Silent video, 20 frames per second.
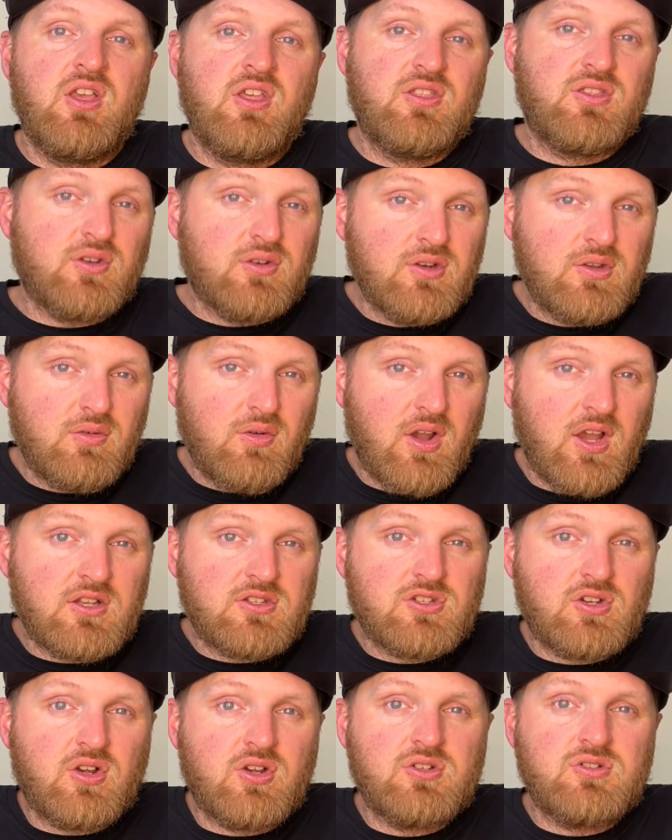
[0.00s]
30-watt
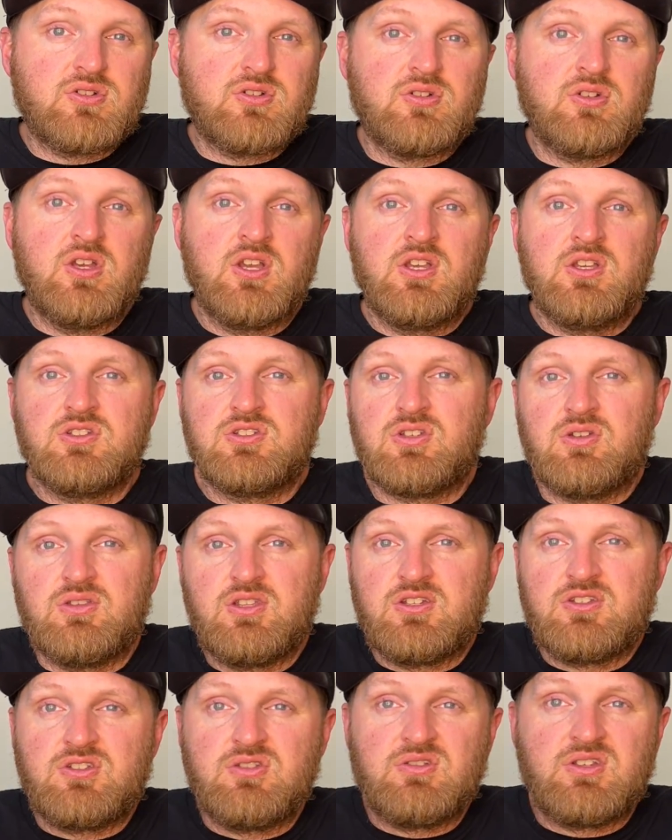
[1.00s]
charger so
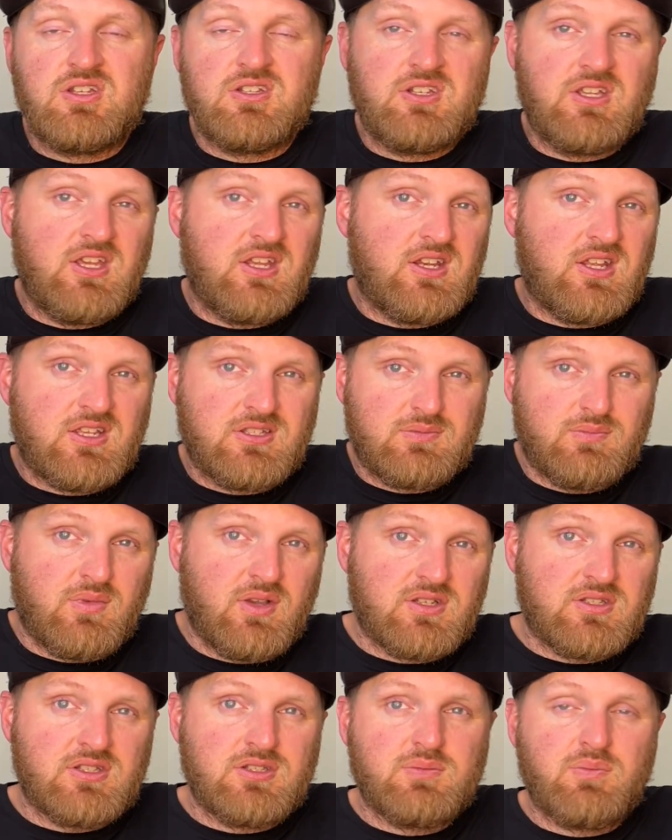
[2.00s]
that you can get as
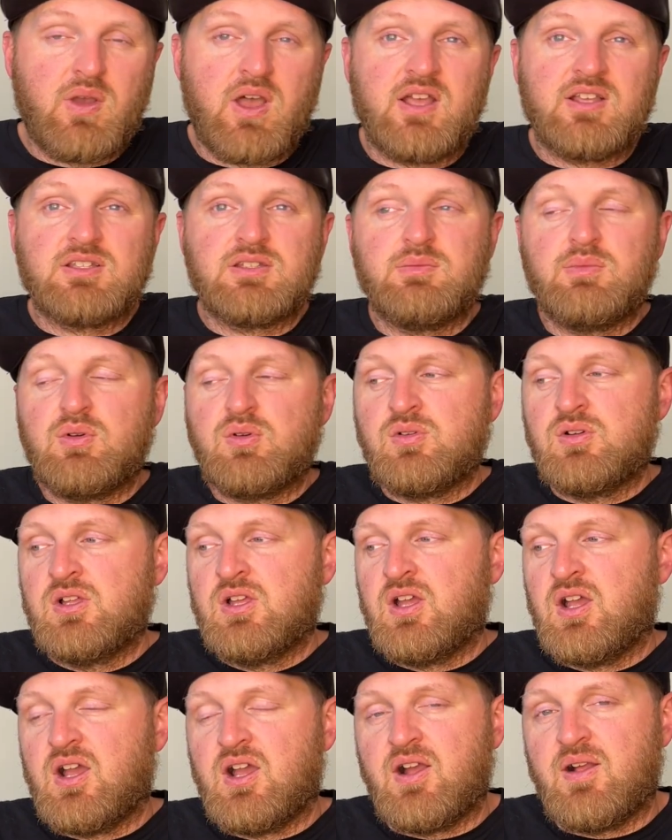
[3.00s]
much as possible.
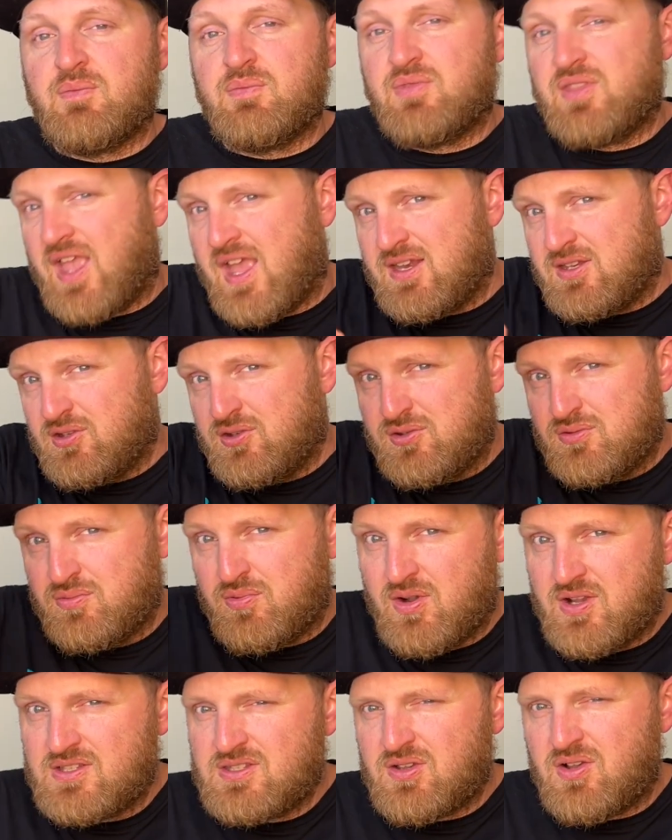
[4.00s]
That dude was